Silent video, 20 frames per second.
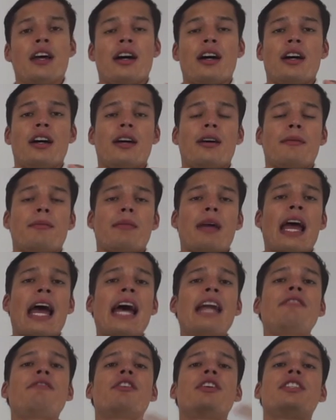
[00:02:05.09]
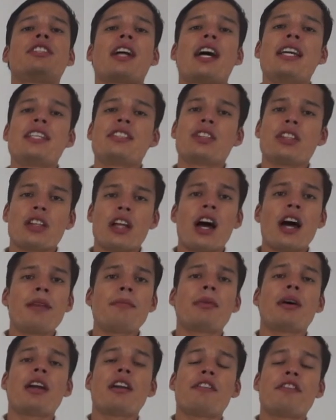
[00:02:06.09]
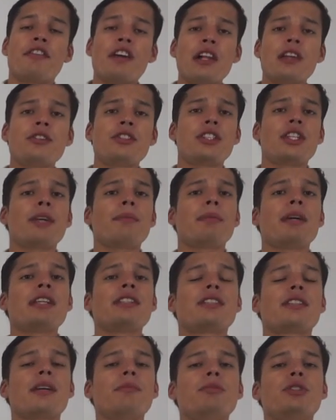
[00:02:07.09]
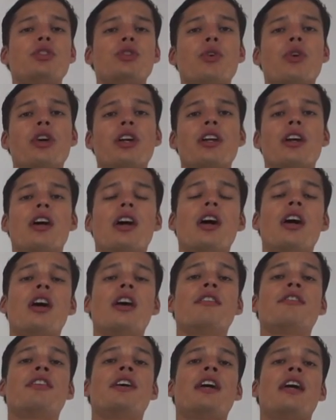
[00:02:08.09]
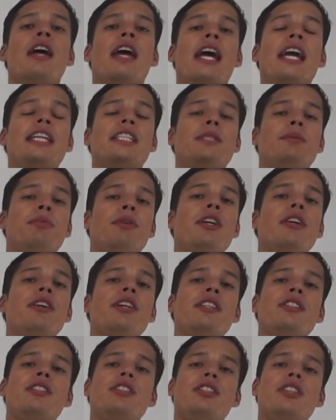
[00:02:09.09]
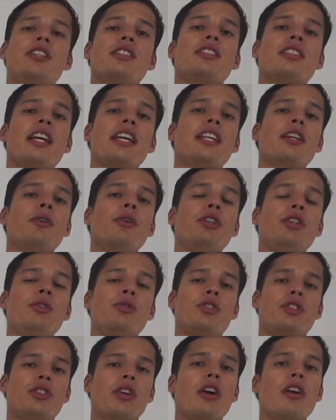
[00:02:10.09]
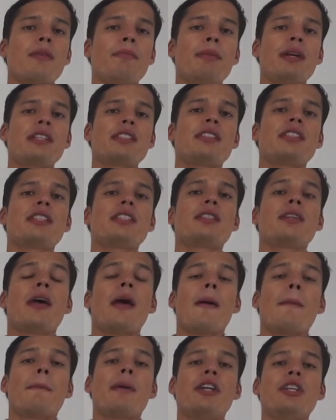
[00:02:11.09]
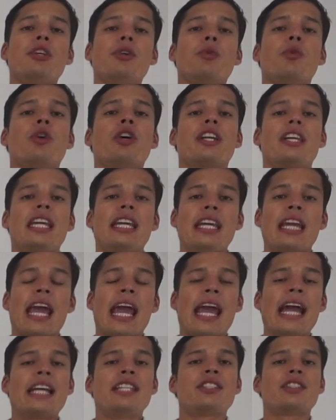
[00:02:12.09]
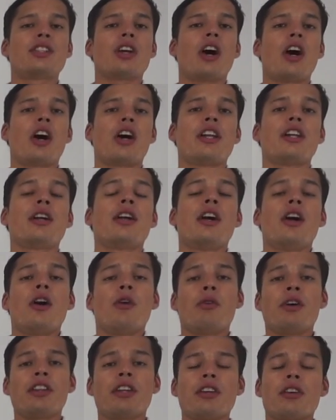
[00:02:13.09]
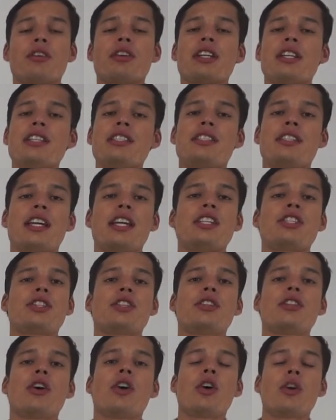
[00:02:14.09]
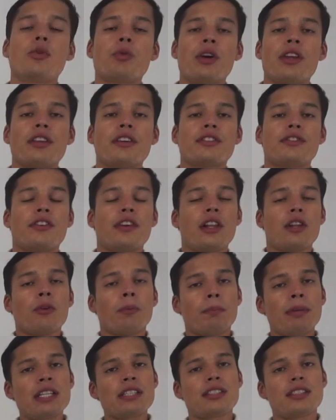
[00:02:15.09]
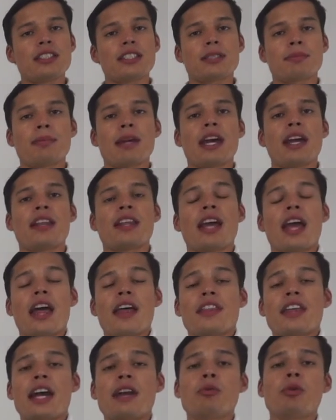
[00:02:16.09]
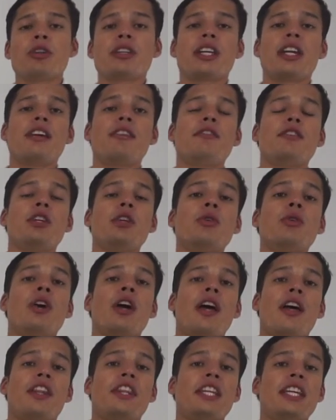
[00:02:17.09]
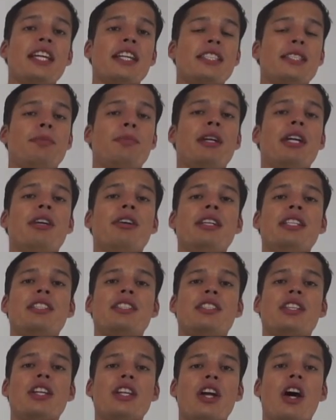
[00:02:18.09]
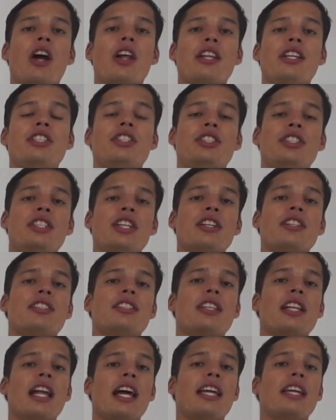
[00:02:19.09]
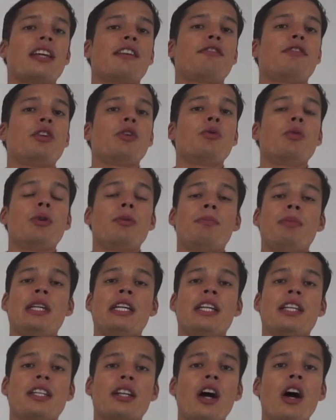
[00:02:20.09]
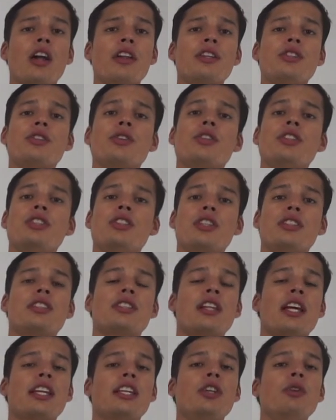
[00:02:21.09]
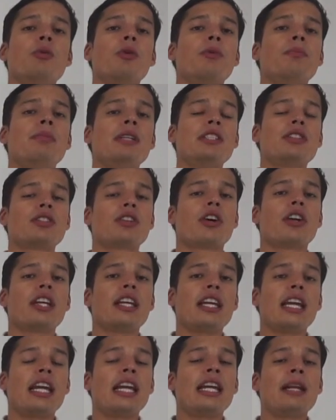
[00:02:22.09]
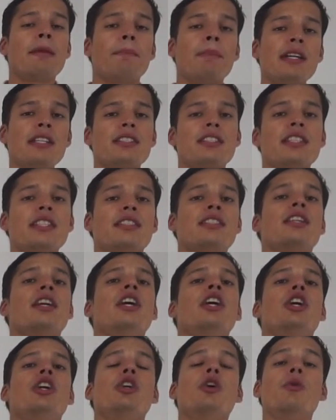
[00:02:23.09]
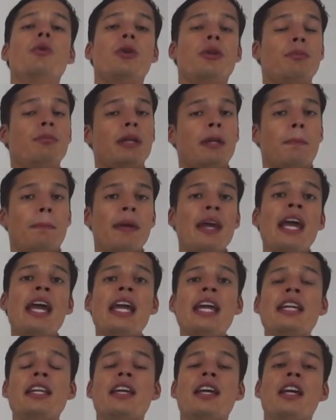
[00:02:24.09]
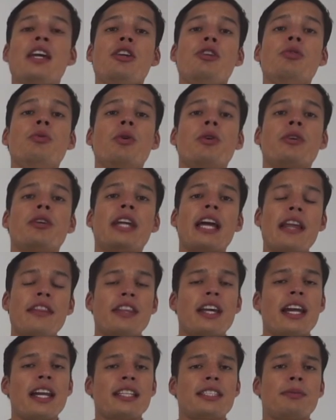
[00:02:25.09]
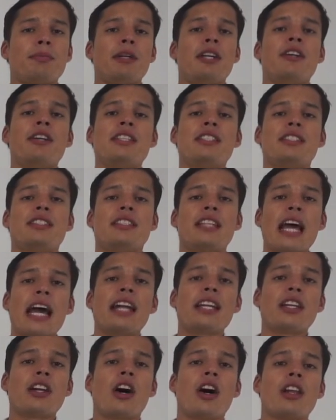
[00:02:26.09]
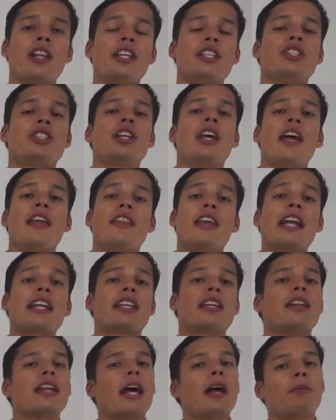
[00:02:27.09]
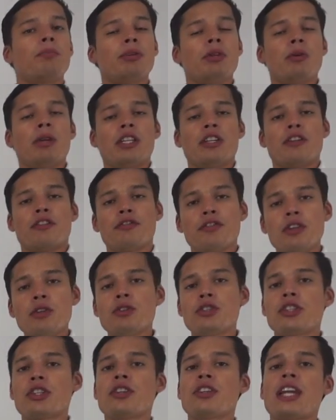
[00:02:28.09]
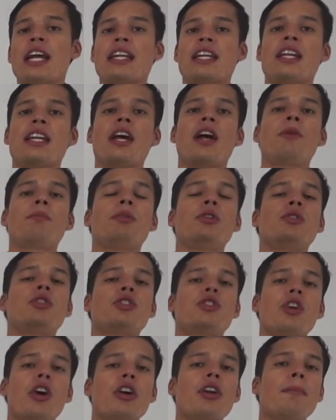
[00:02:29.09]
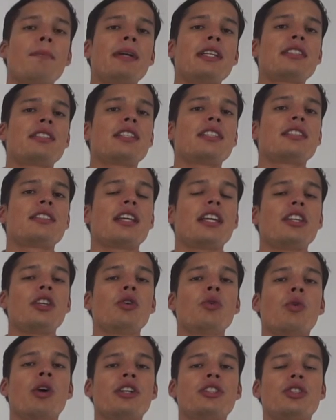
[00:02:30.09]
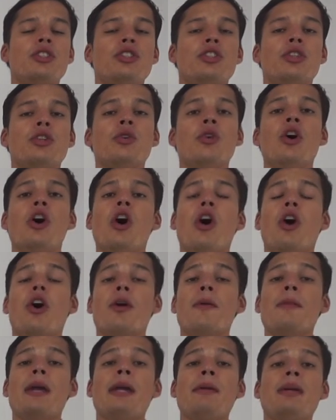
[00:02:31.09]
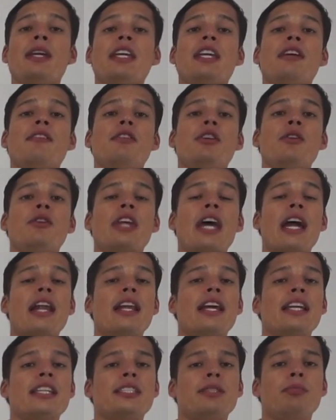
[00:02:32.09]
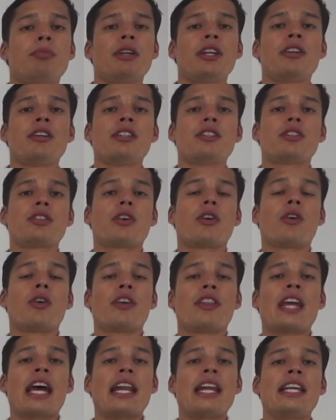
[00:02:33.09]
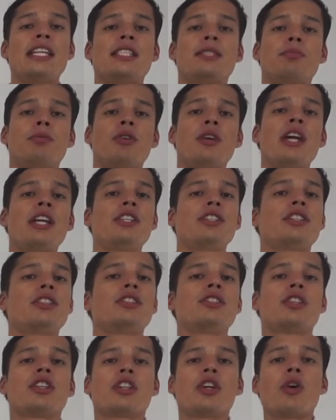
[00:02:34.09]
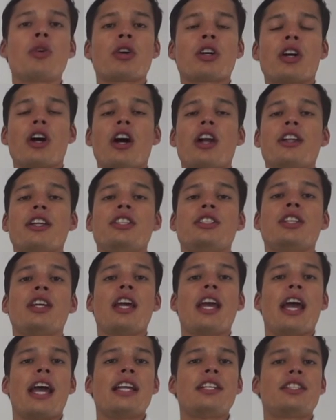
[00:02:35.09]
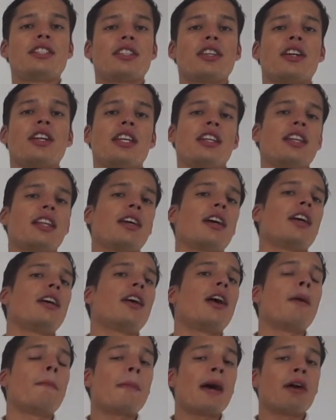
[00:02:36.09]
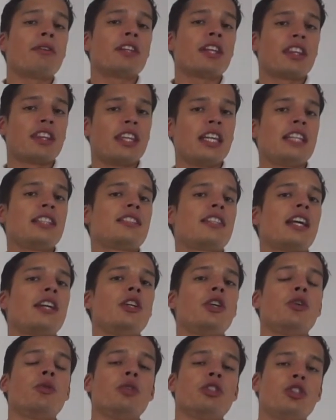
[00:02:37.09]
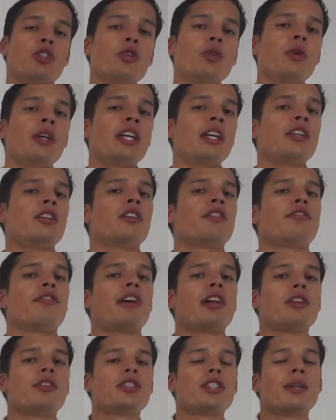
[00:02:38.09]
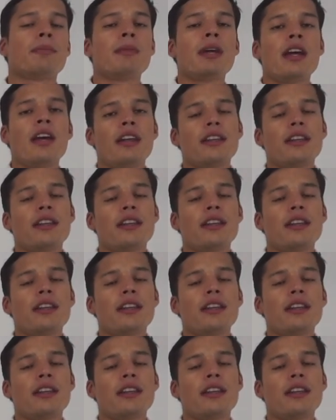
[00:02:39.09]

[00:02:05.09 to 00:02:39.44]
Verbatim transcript: advertise a lot, but a fellowship is some sort of experience, just like when you start a business, but you're working hands-on with an organization or with a fellow businessman that will give you the experience, the knowledge, just like if you would be in college or just like you would be starting in a business. You would be paid, you will get that experience, that knowledge that can help you in your future, that can help you start a business that you want to do, or maybe give you that experience or that inspiration to go to college and study about the things that you were doing in your fellowship.